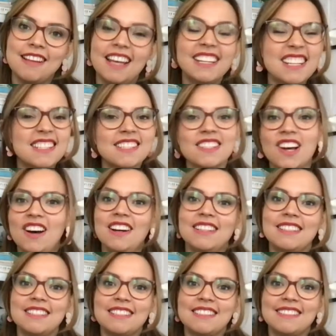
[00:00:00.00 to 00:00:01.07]
And it's
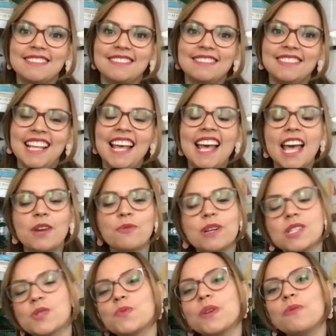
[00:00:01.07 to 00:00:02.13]
not. And
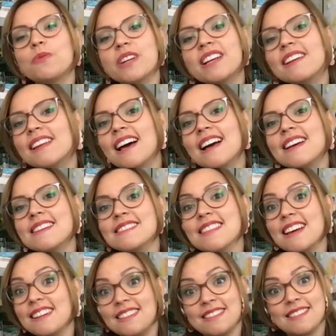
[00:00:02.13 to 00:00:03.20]
once we realize
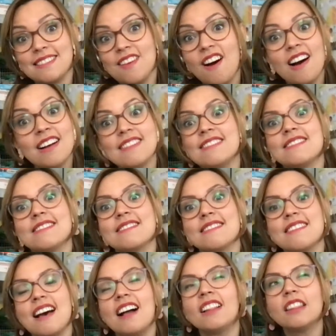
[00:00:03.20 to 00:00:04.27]
that it's not,
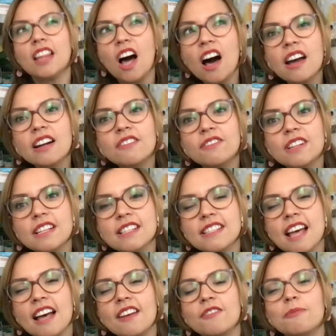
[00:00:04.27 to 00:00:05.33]
a lot of us
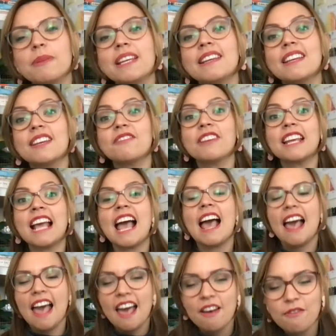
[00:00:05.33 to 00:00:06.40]
have been giving
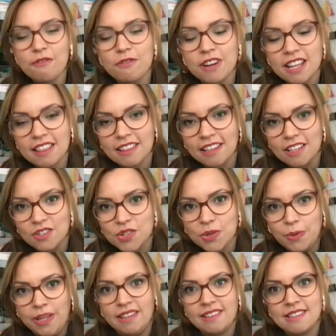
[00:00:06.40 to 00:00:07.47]
everything
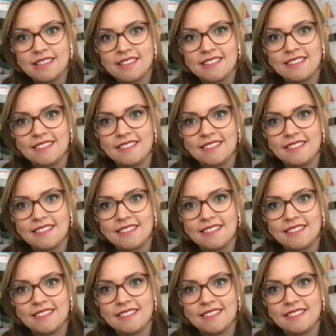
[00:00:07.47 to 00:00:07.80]
to it.